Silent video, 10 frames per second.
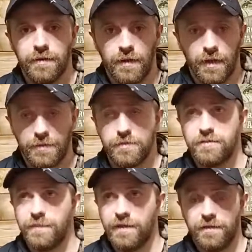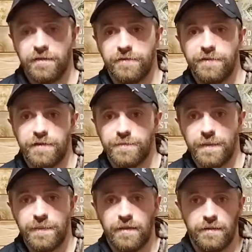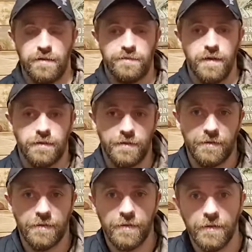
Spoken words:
I could use the money to finish my man cave down here.